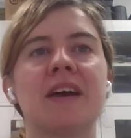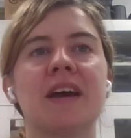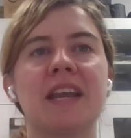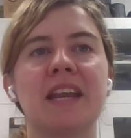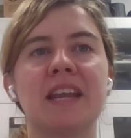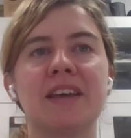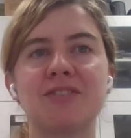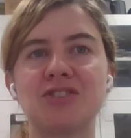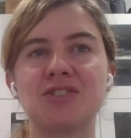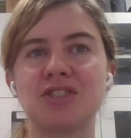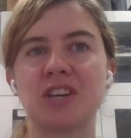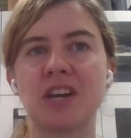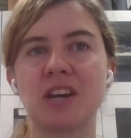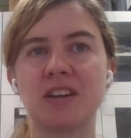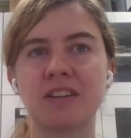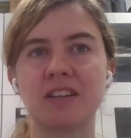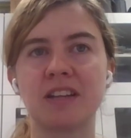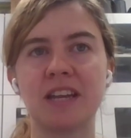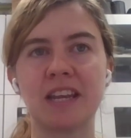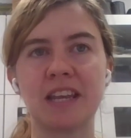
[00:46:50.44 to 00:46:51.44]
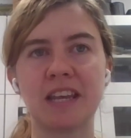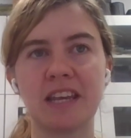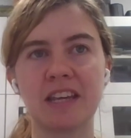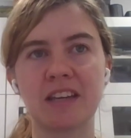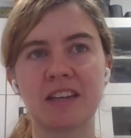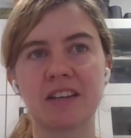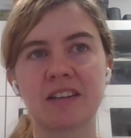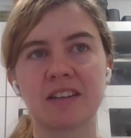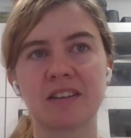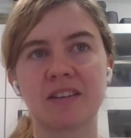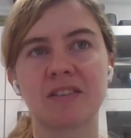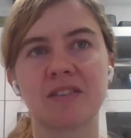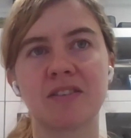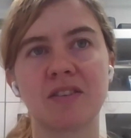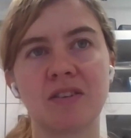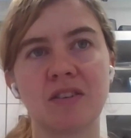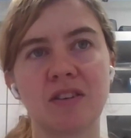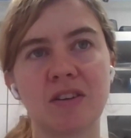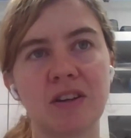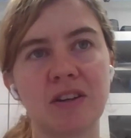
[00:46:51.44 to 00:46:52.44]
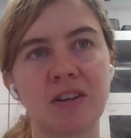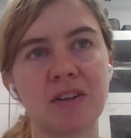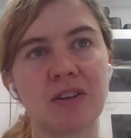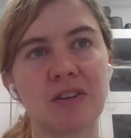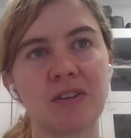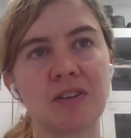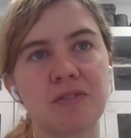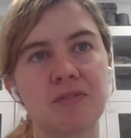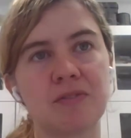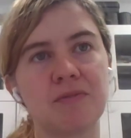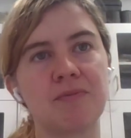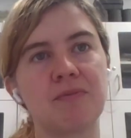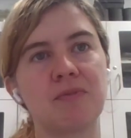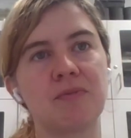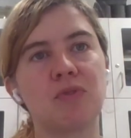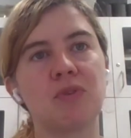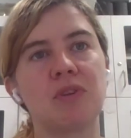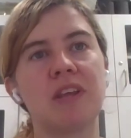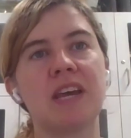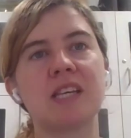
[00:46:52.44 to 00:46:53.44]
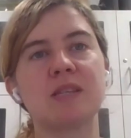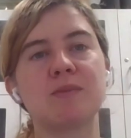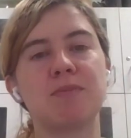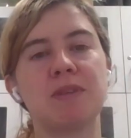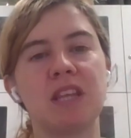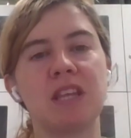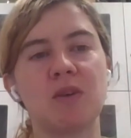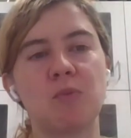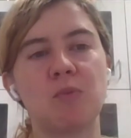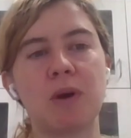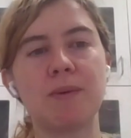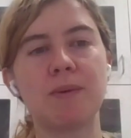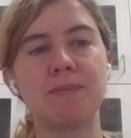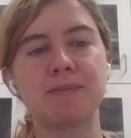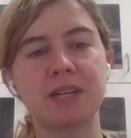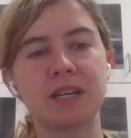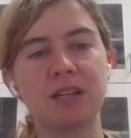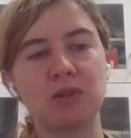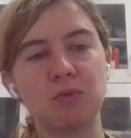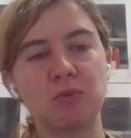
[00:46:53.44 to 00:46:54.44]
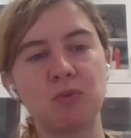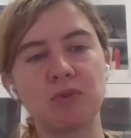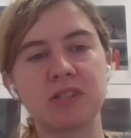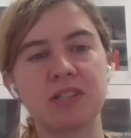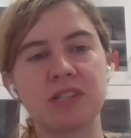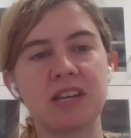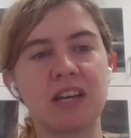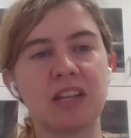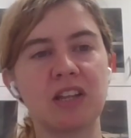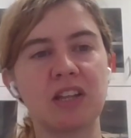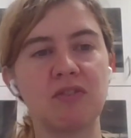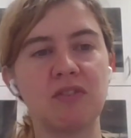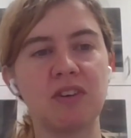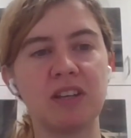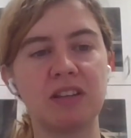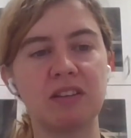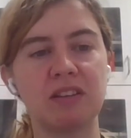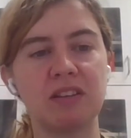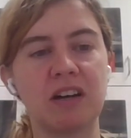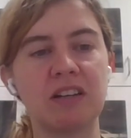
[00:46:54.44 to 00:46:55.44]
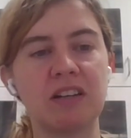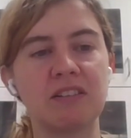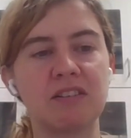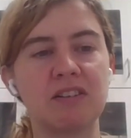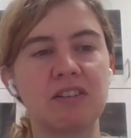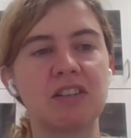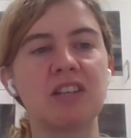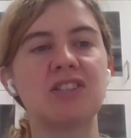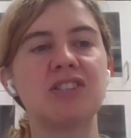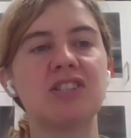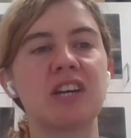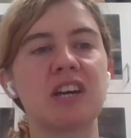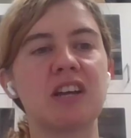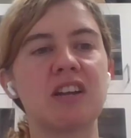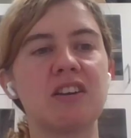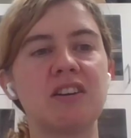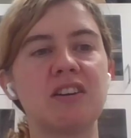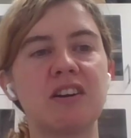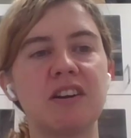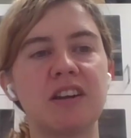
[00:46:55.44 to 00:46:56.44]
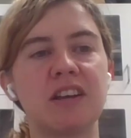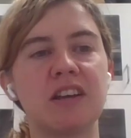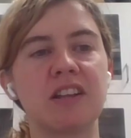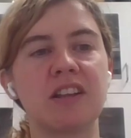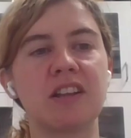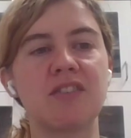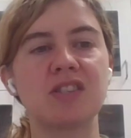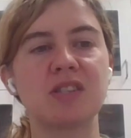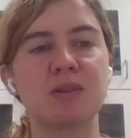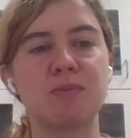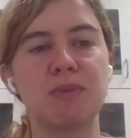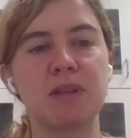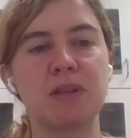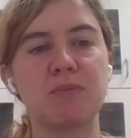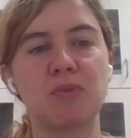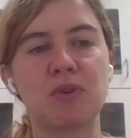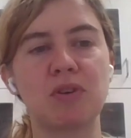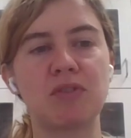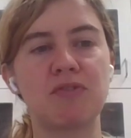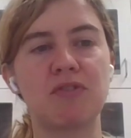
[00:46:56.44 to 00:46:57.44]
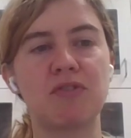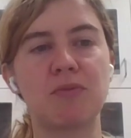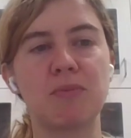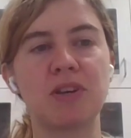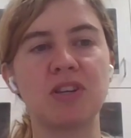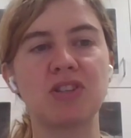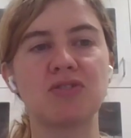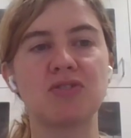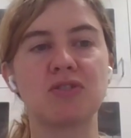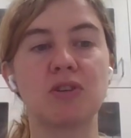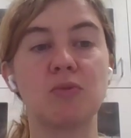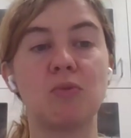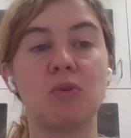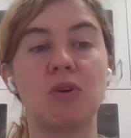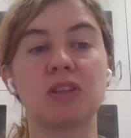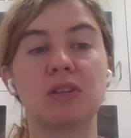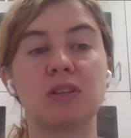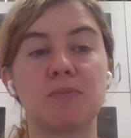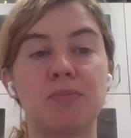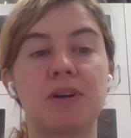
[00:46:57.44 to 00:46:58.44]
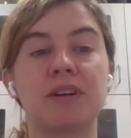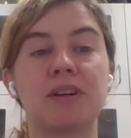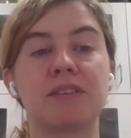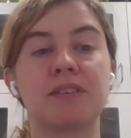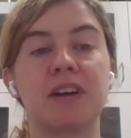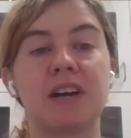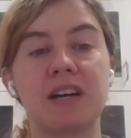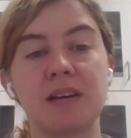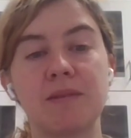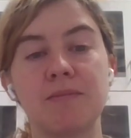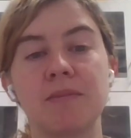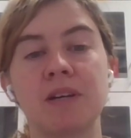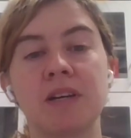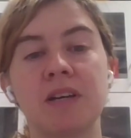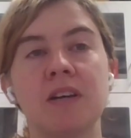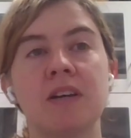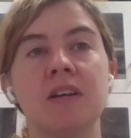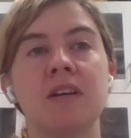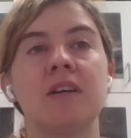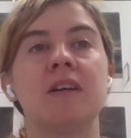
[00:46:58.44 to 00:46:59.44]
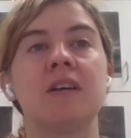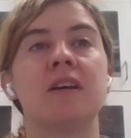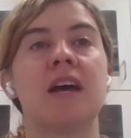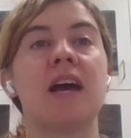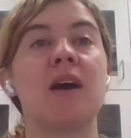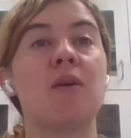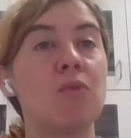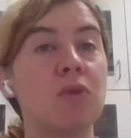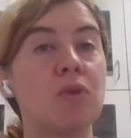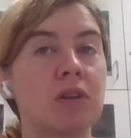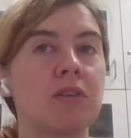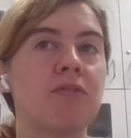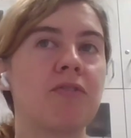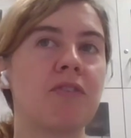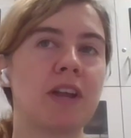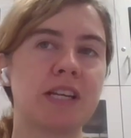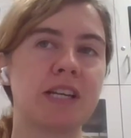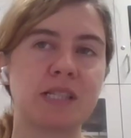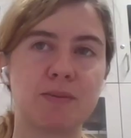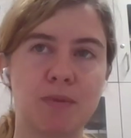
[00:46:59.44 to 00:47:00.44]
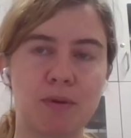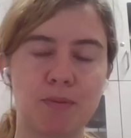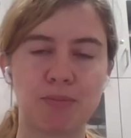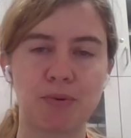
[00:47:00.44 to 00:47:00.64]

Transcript: and I've shared the link to the SPD website. Towards the end of it, under teaching and learning, there is a bit more information on what a part-time and what a flexible